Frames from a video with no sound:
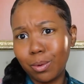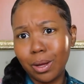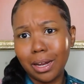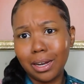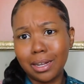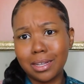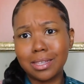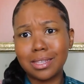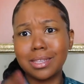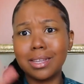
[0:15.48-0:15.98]

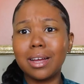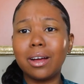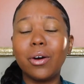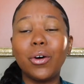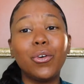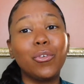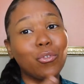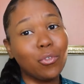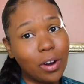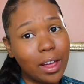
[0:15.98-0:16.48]
well as
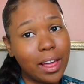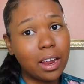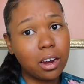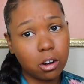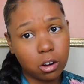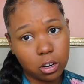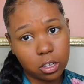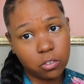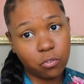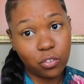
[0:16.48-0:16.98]
the red
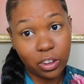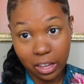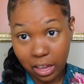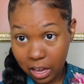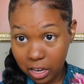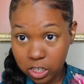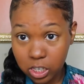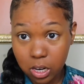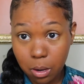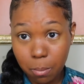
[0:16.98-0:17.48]

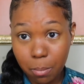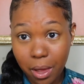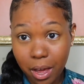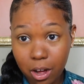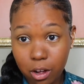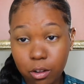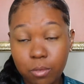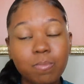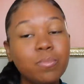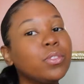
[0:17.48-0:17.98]
notification
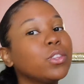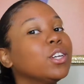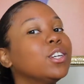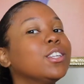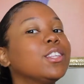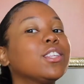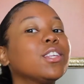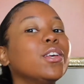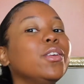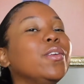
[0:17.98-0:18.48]
bell
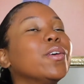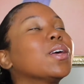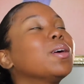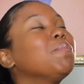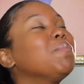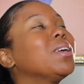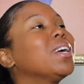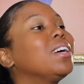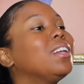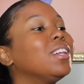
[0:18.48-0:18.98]
so you
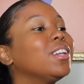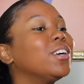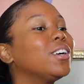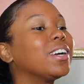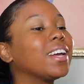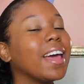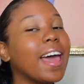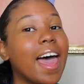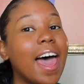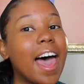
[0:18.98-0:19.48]
can be
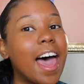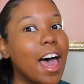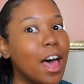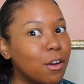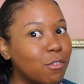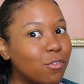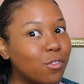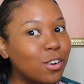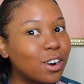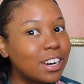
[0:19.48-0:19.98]
alerted
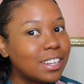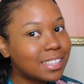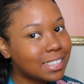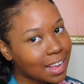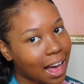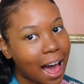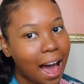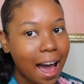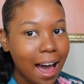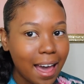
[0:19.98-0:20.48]
every
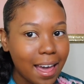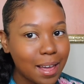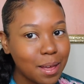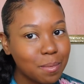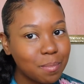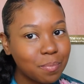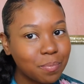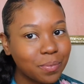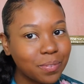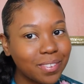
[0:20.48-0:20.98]

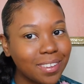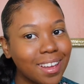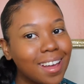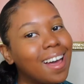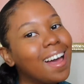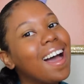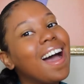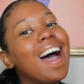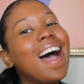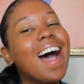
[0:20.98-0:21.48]
time
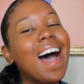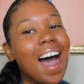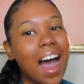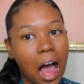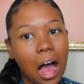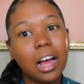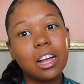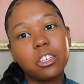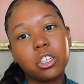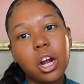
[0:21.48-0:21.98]

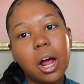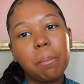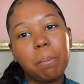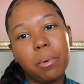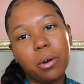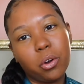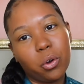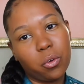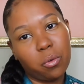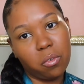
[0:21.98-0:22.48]
I drop
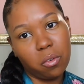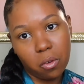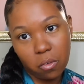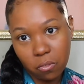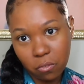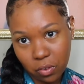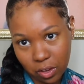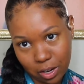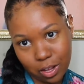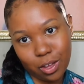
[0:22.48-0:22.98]
a new
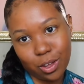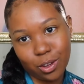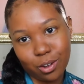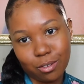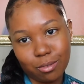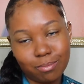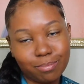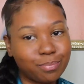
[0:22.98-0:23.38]
video.